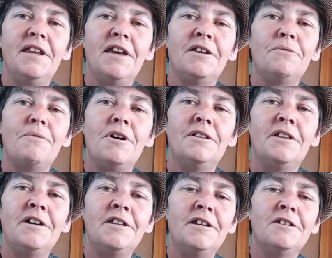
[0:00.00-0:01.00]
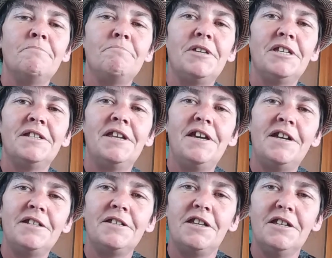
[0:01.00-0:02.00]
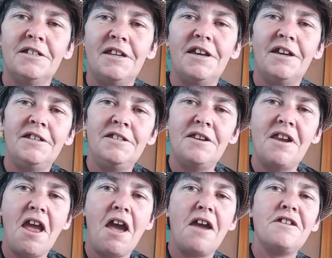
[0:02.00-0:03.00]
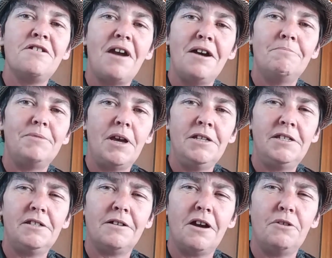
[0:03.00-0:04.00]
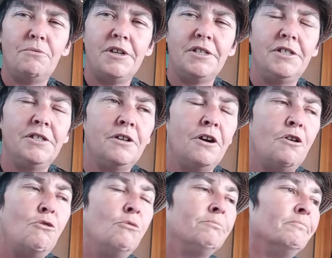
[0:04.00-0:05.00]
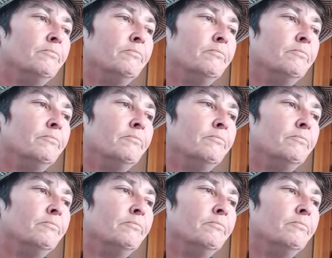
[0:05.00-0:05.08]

and while I am getting ahead, I still got a ways to go.